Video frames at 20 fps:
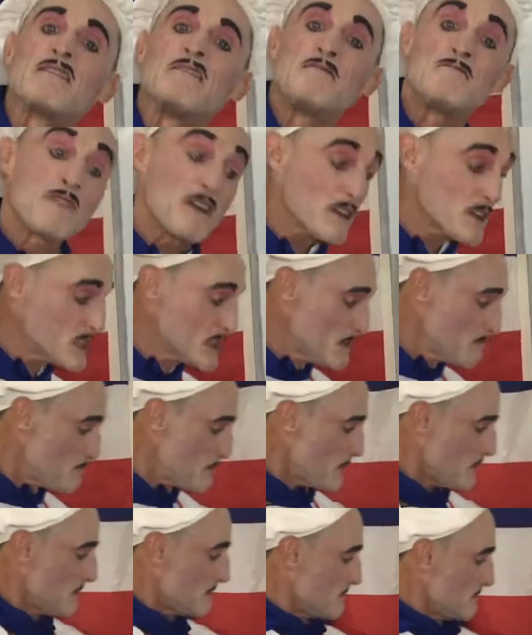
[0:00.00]
Very
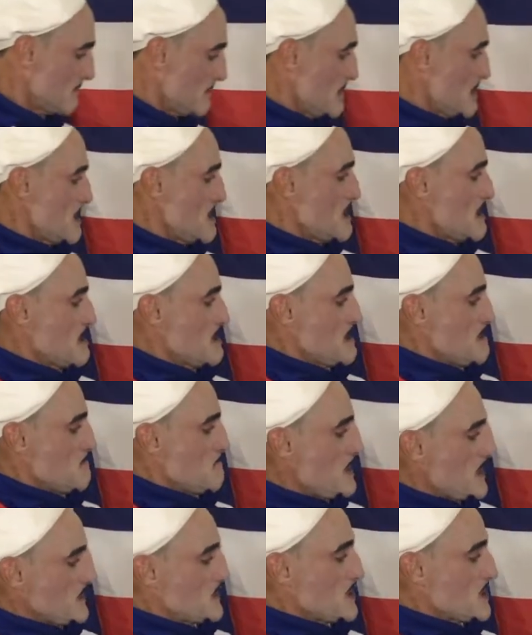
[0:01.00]
simple.
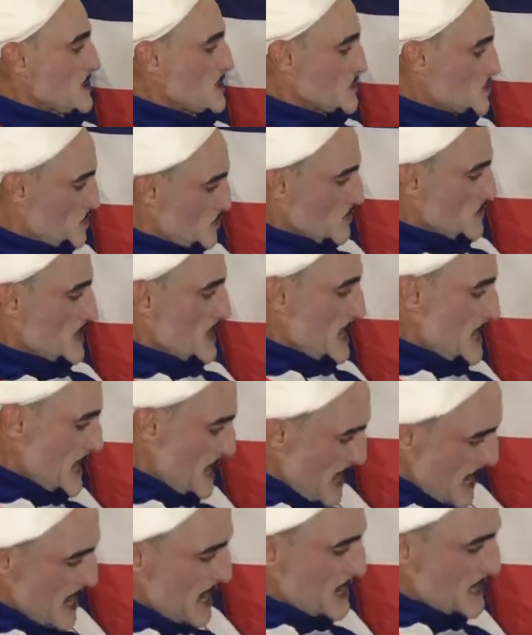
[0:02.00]
Butter, sugar,
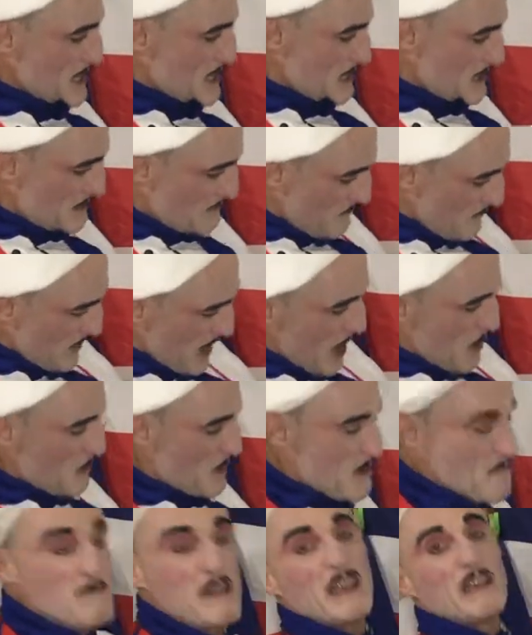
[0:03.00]
eggs,
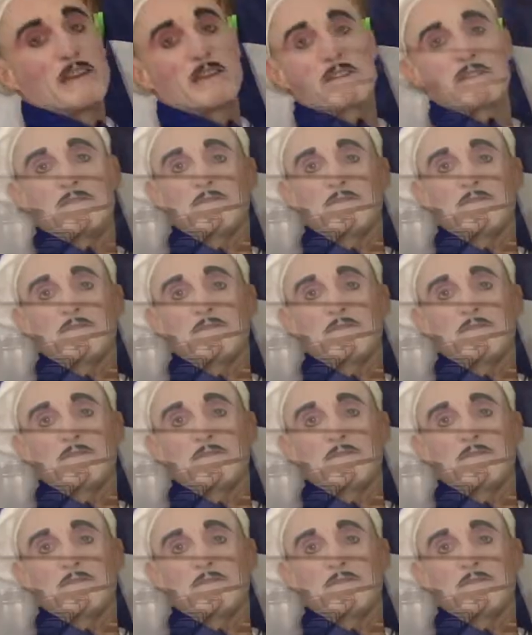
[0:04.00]
flour, milk.